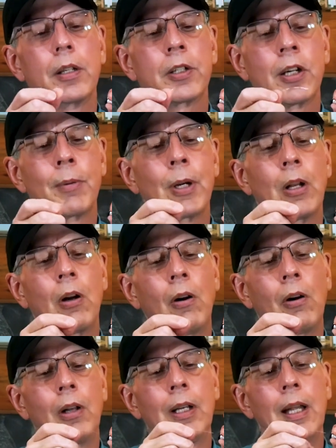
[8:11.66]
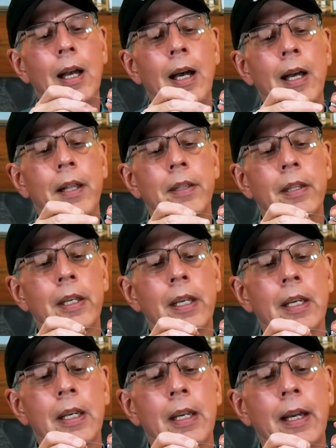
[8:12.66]
Terminal hole on
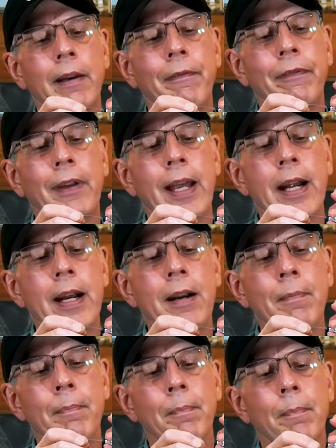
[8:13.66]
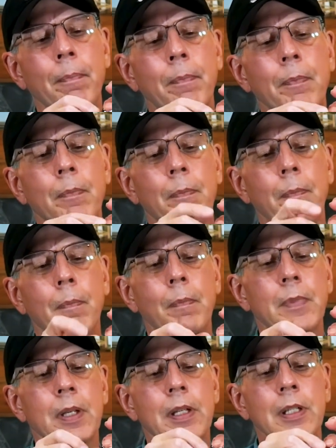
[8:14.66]
the flare.
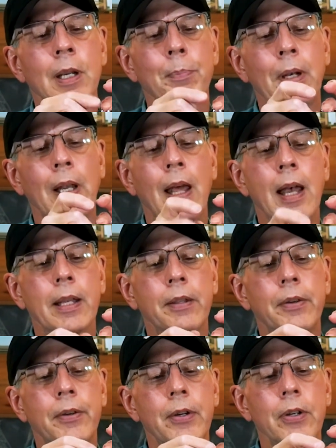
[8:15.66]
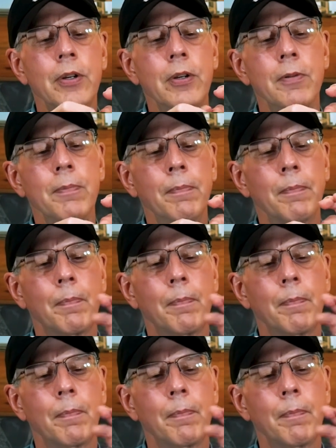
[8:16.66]
Tip the line through.